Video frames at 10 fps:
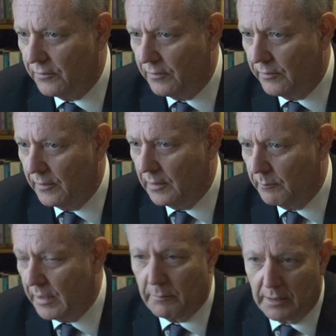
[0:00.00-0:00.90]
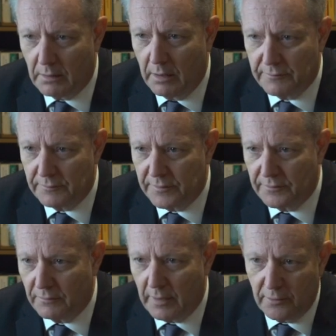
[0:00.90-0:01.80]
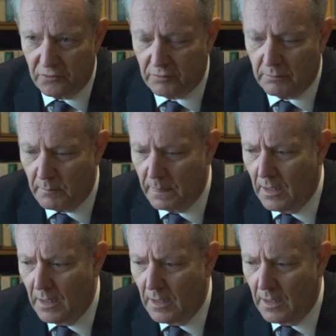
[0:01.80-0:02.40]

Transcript: to the public life of this nation.